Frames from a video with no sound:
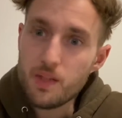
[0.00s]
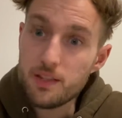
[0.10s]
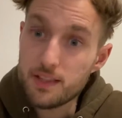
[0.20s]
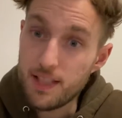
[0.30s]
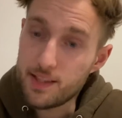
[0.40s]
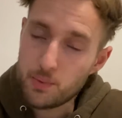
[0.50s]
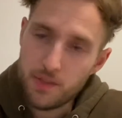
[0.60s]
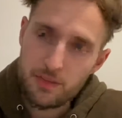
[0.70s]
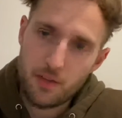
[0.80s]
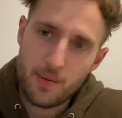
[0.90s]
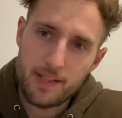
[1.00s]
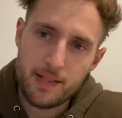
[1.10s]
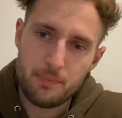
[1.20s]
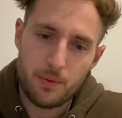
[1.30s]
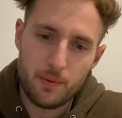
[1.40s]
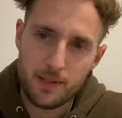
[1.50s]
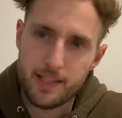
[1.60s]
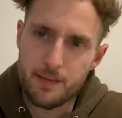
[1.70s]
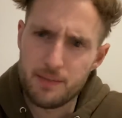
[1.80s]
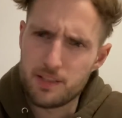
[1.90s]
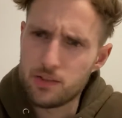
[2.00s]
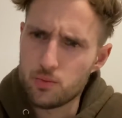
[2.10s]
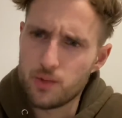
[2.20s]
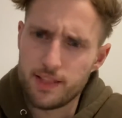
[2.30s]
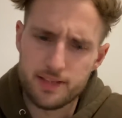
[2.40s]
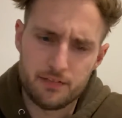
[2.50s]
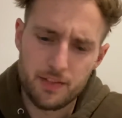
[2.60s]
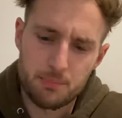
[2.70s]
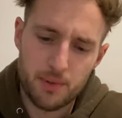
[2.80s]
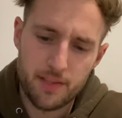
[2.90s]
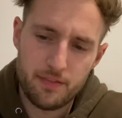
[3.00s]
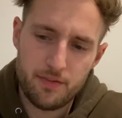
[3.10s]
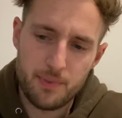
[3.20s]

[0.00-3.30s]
science we could throw at it, but we wanna keep this relatively brief.